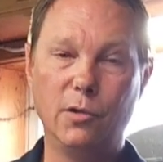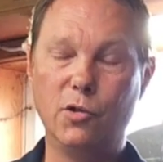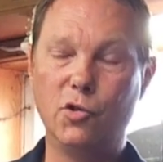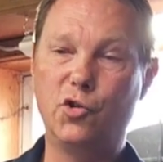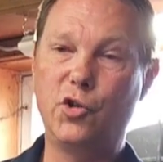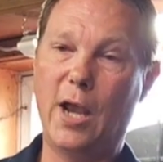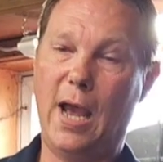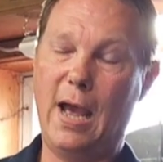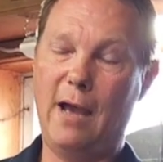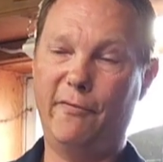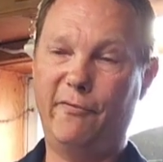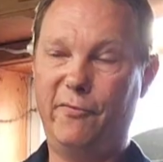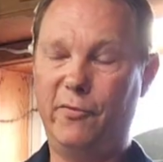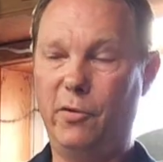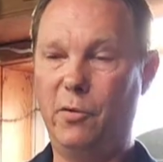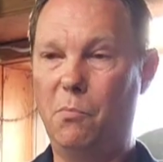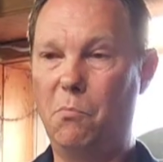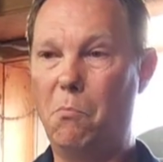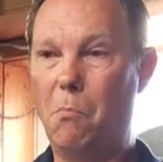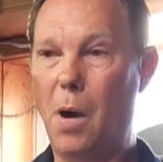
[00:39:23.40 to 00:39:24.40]
Jeff,
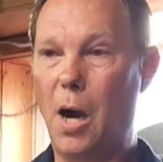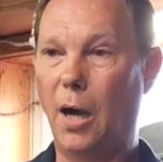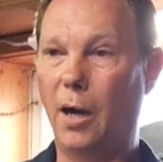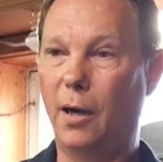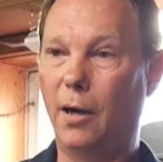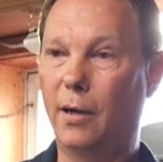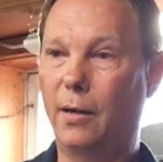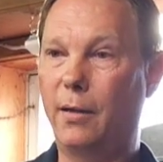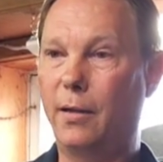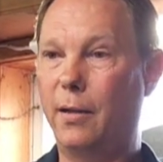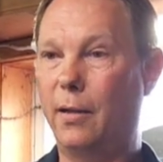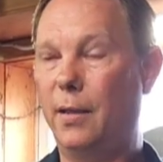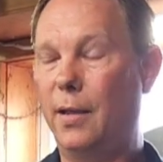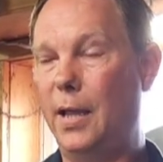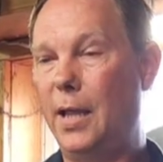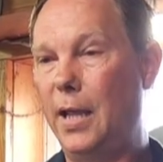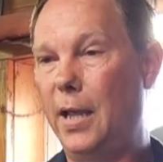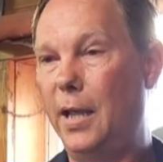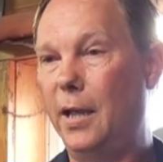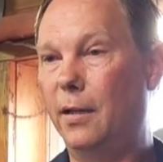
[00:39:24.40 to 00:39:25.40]
Mark,
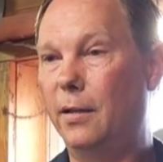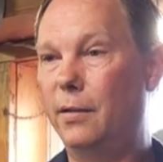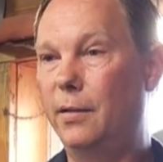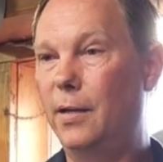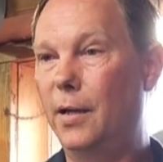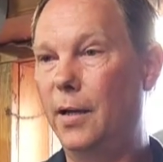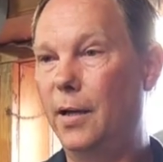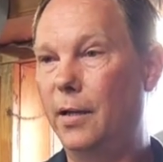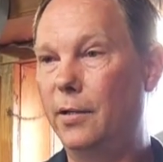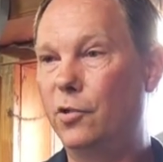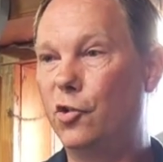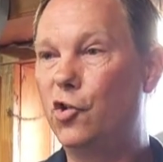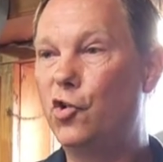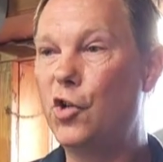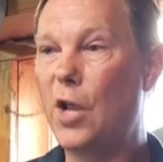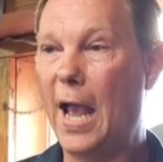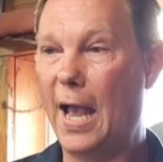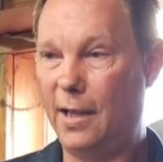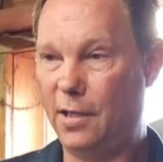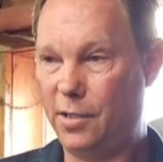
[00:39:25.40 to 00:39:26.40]
and
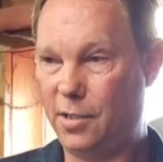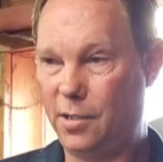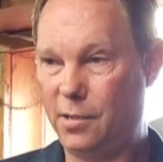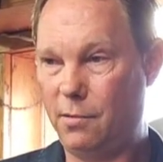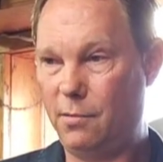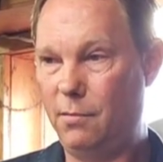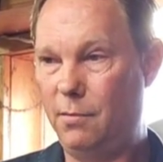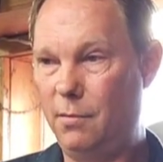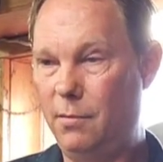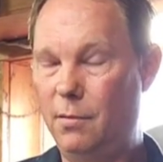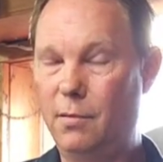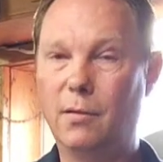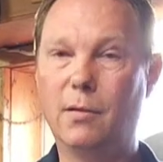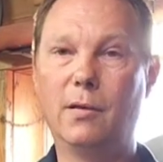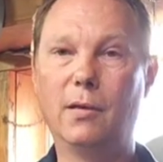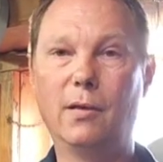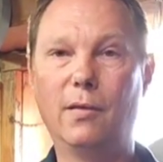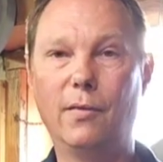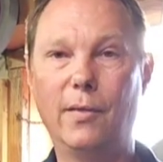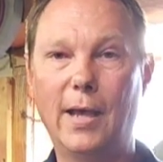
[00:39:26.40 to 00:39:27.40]
Jess
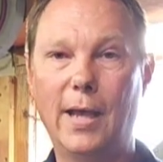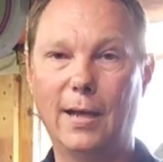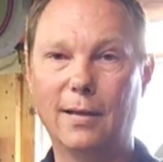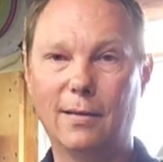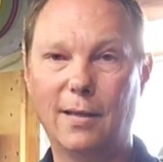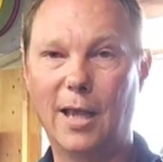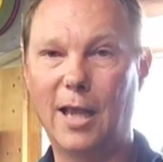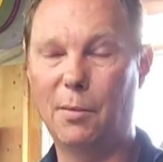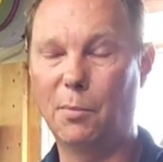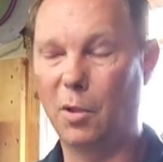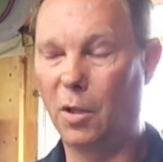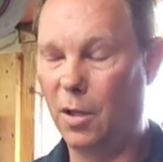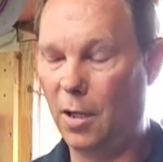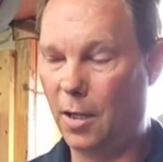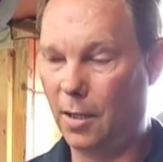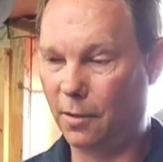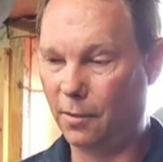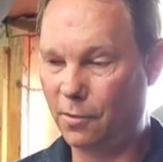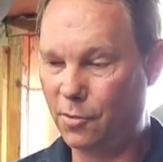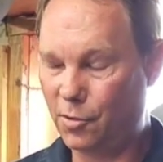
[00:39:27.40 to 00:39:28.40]
that came
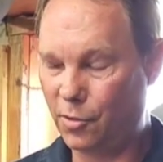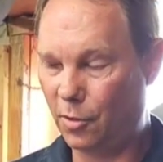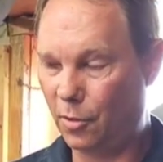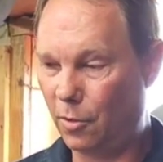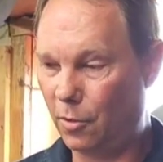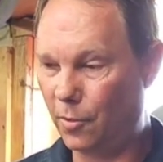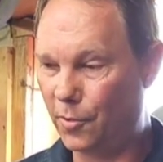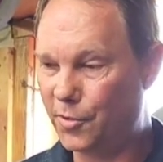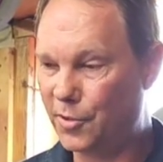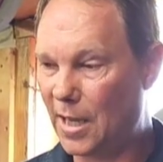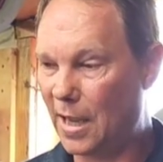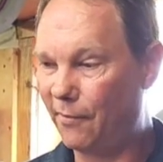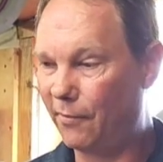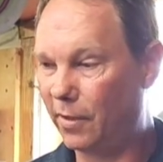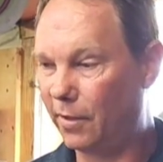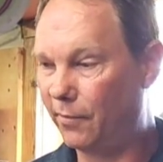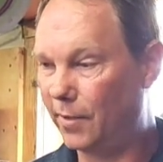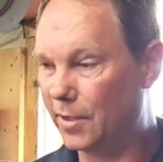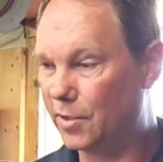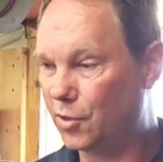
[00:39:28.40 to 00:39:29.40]
along. So 7
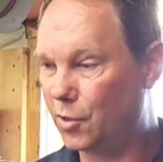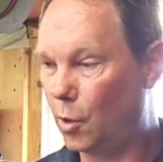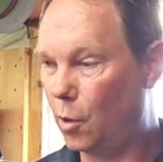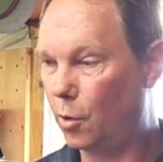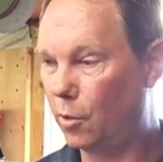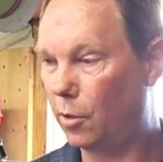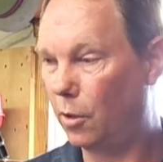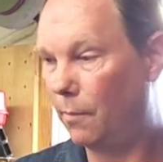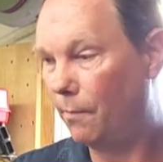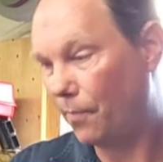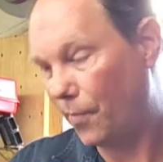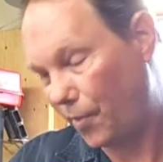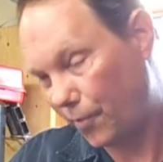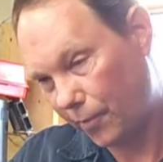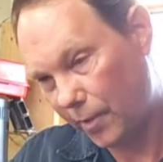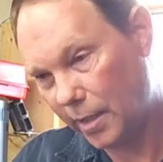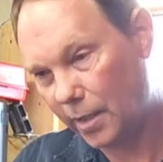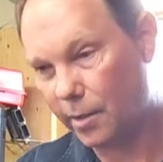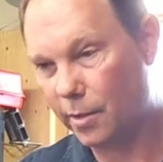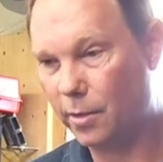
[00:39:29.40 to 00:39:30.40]
of us total,
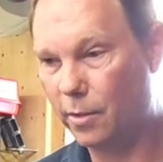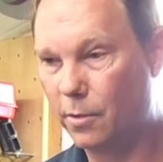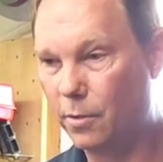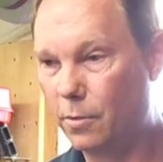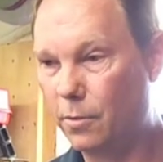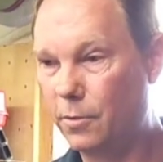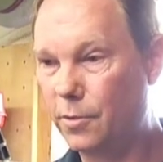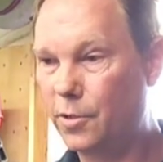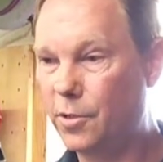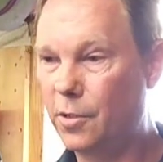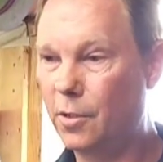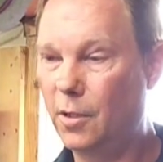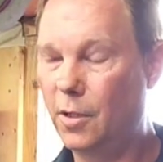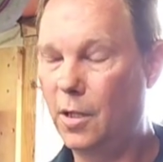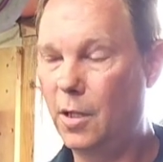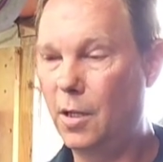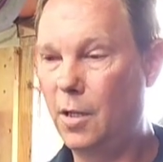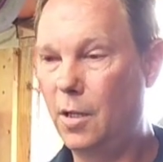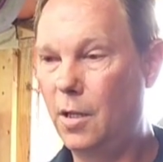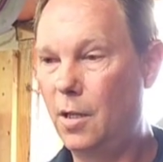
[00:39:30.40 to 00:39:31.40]
3 canoes.
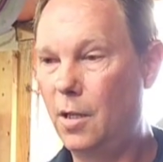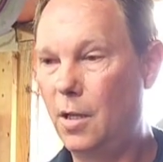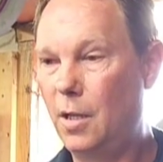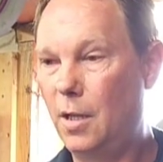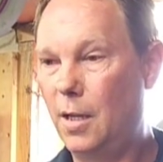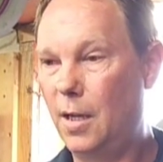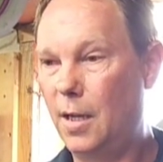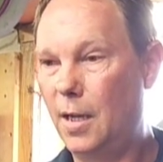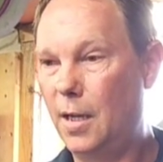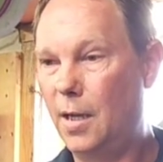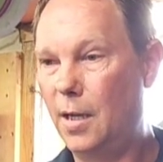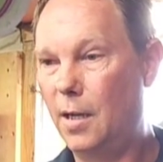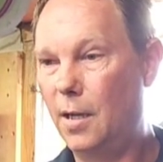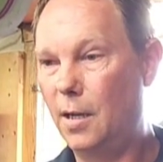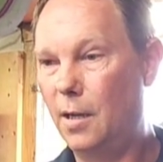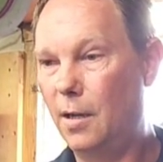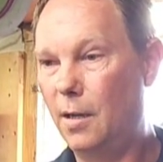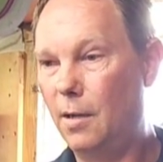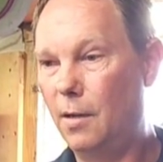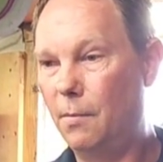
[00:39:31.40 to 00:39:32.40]

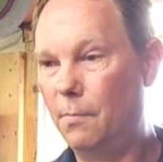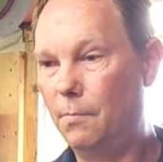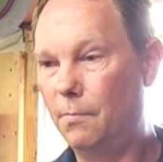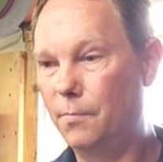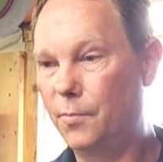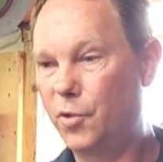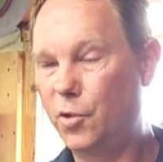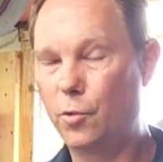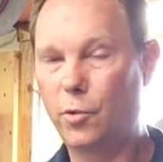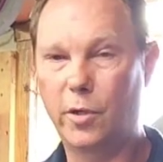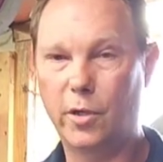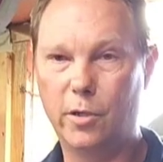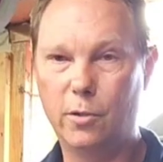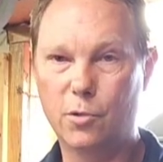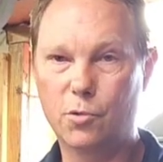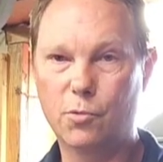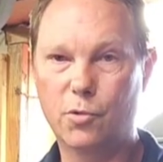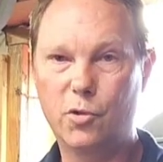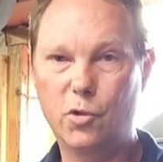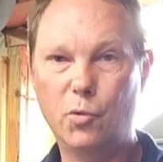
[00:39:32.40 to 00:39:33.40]
2
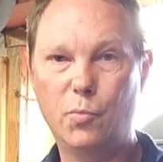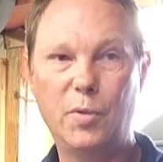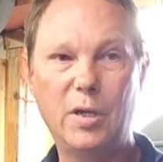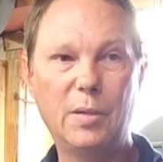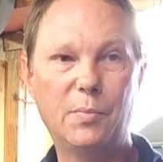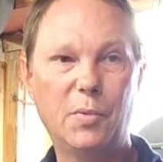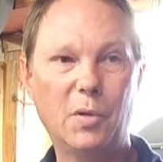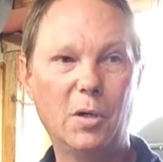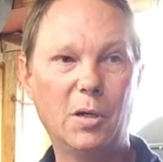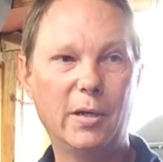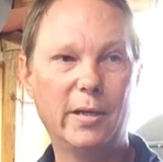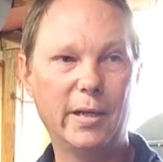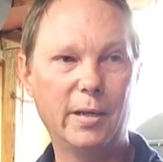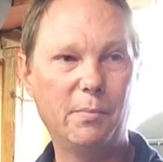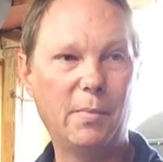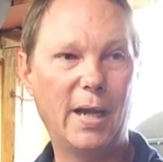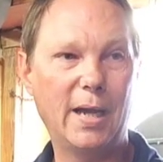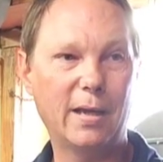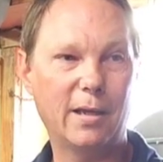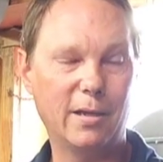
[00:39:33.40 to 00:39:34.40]
canoes with 2 people, and then
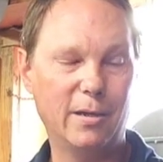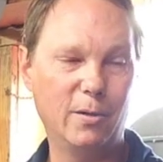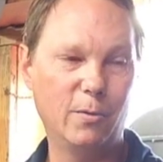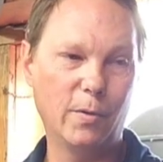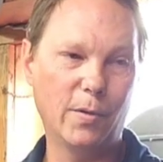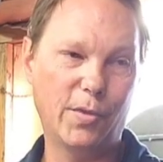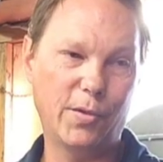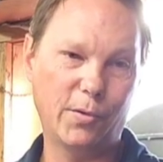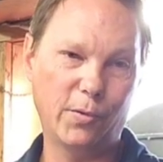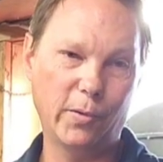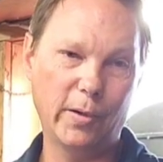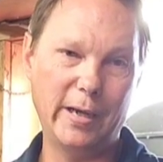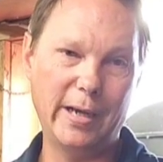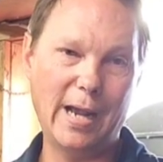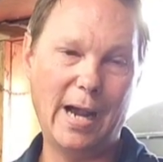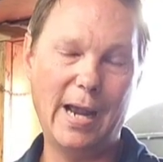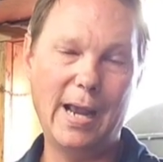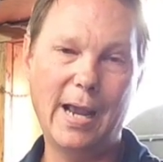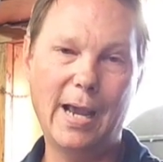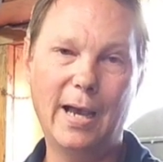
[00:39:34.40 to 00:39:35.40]
my canoe with 3.
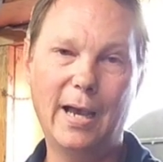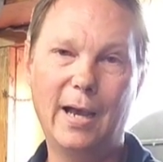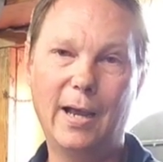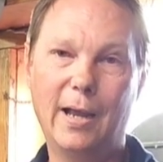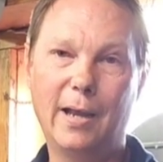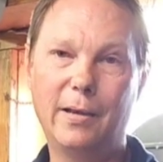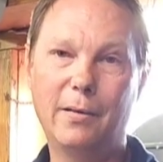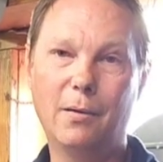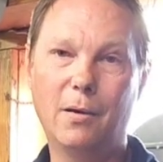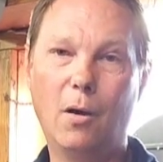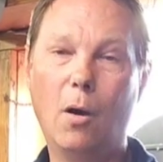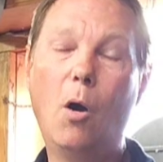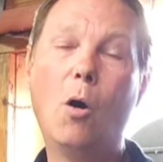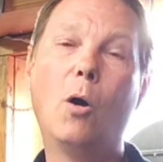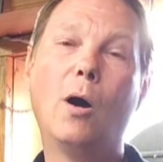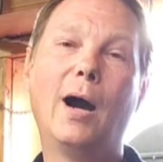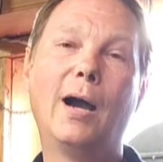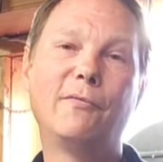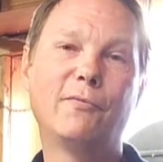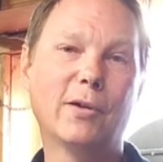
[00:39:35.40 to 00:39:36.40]
I
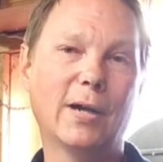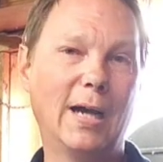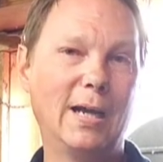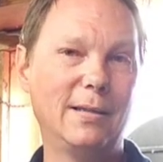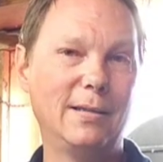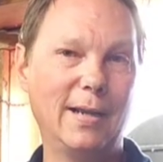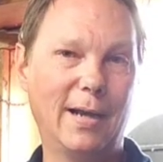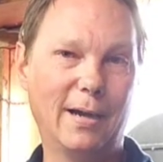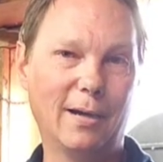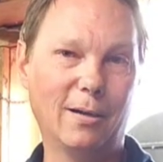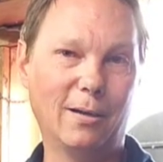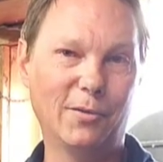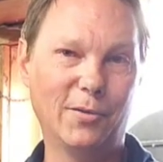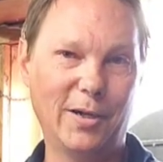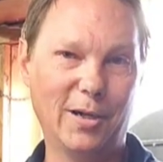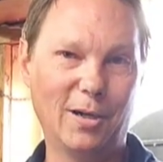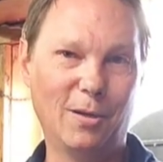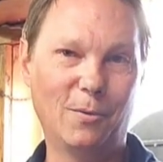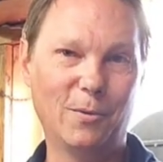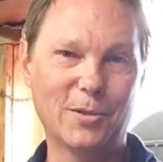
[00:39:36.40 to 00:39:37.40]
forgot Daryl.
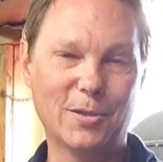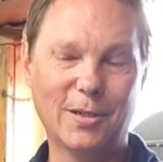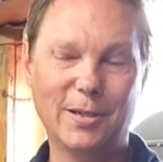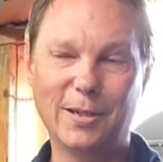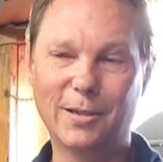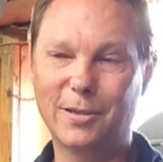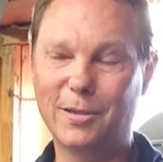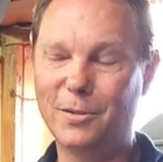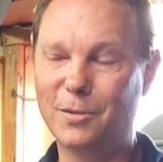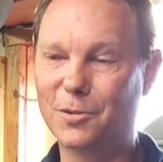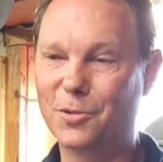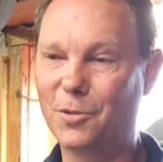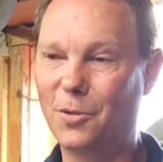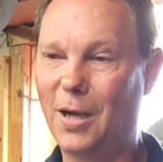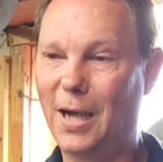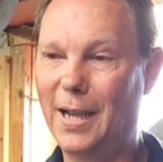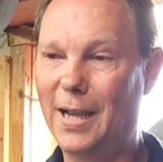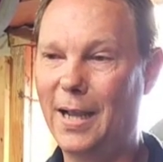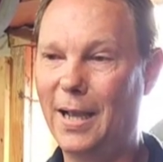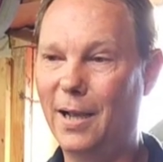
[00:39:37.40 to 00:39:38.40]
Daryl was in there too. So
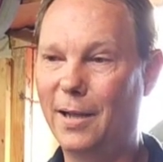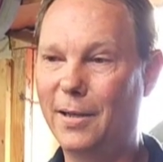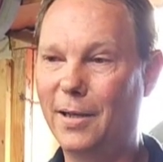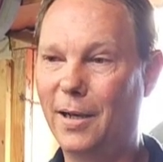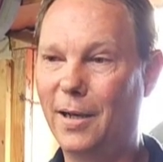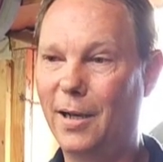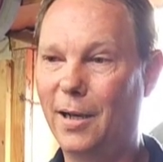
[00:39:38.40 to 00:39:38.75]
I had